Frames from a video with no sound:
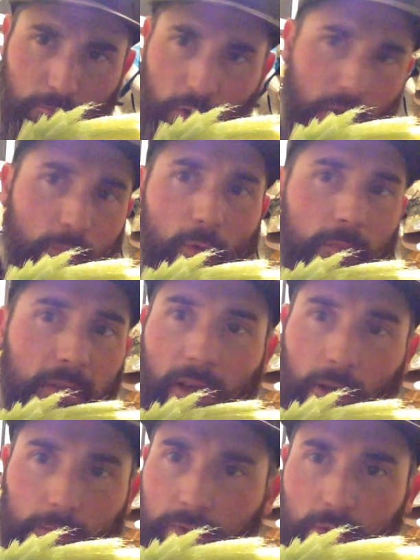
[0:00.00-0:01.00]
you could probably
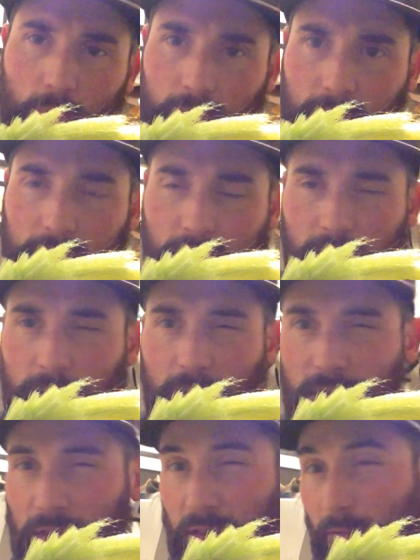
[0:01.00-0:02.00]
get up to 20
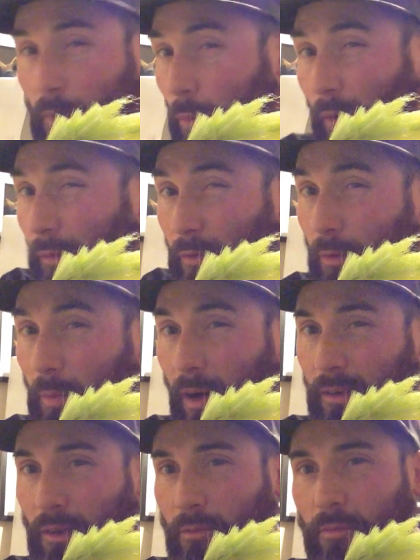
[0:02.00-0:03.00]
centimeters if you want to, but
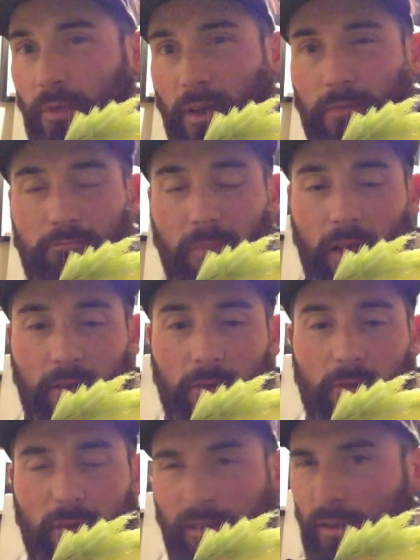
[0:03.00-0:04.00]
I don't think
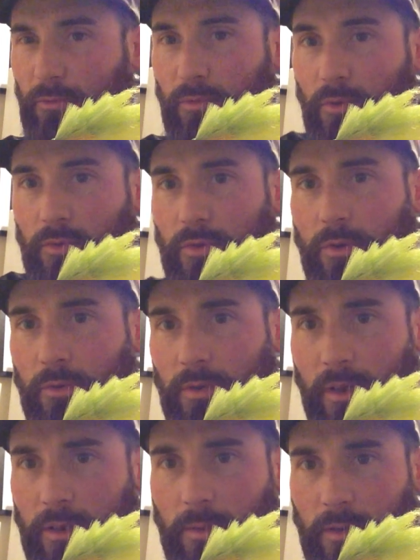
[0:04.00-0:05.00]
that those 2
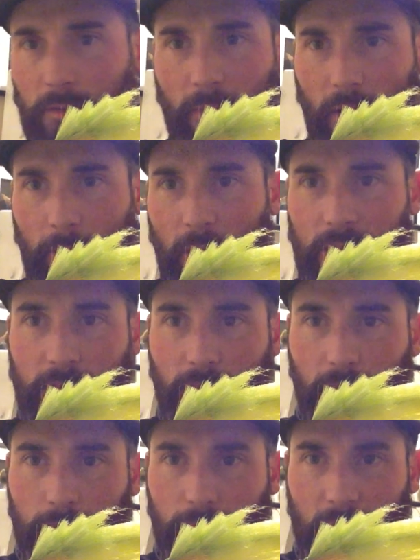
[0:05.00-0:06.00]
centimeters make a massive
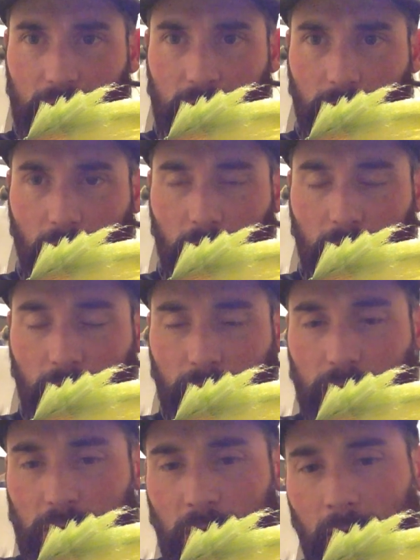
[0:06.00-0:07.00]
load of
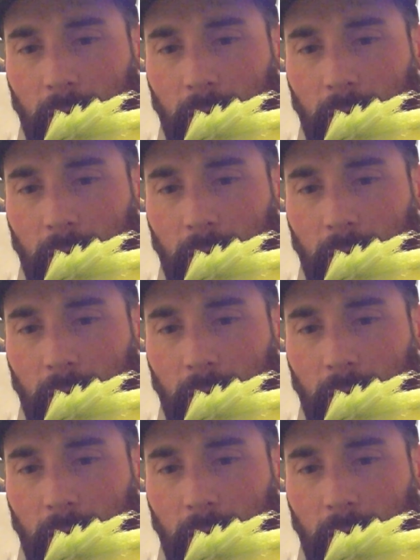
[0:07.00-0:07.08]
difference.